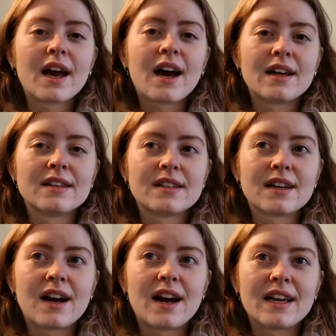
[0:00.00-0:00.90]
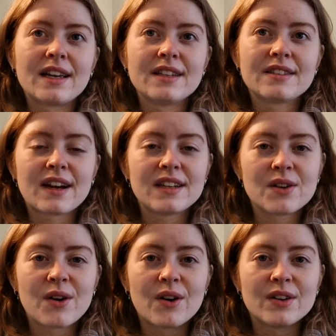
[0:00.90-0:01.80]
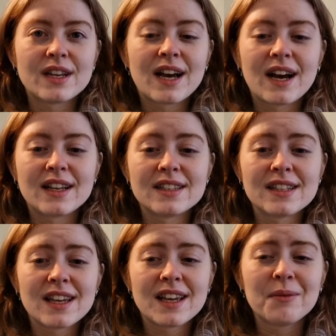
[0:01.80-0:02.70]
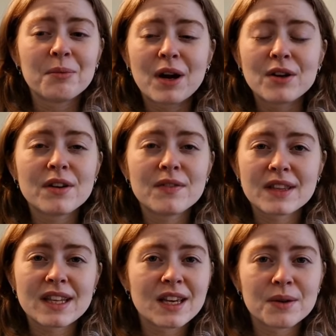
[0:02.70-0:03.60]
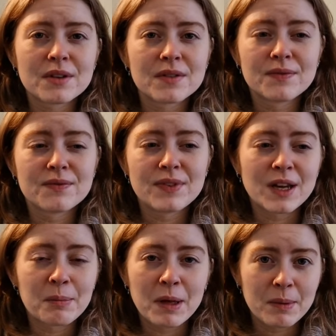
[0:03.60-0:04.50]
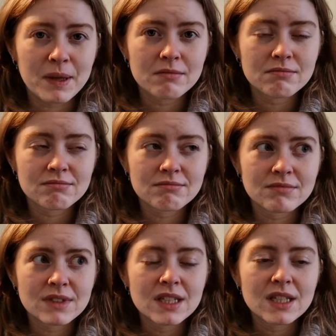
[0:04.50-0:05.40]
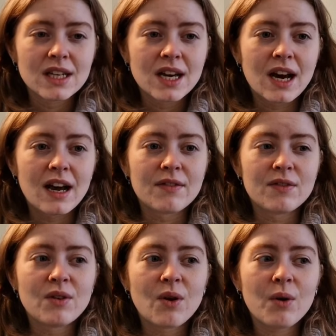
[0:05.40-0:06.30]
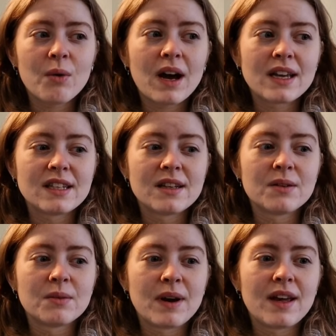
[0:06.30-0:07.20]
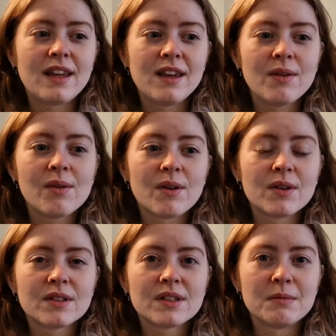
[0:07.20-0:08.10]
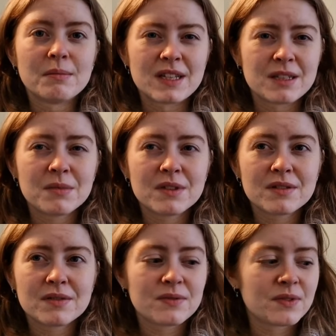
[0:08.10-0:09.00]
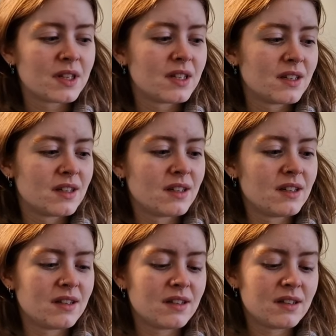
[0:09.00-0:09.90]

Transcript: And I tried it on, and I don't even think it would have fit a baby. I have no idea where he got the measurement for the,